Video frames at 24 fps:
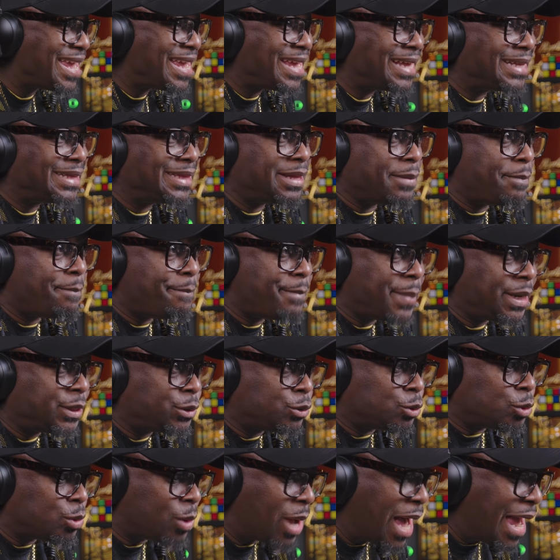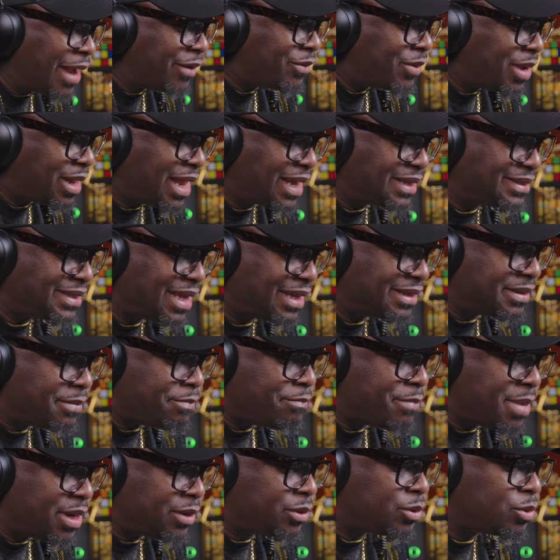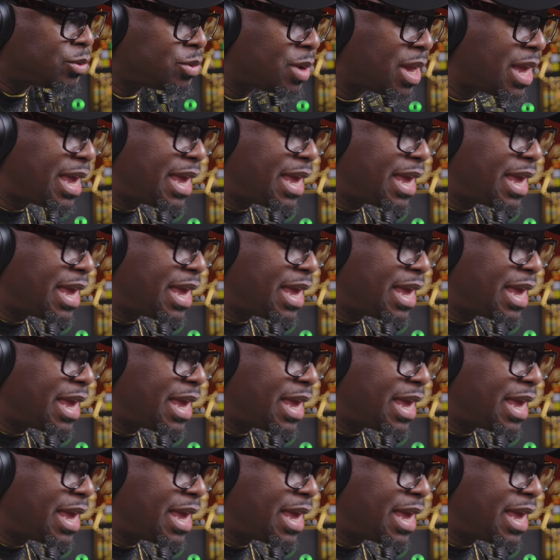in the middle. I realize that the middle,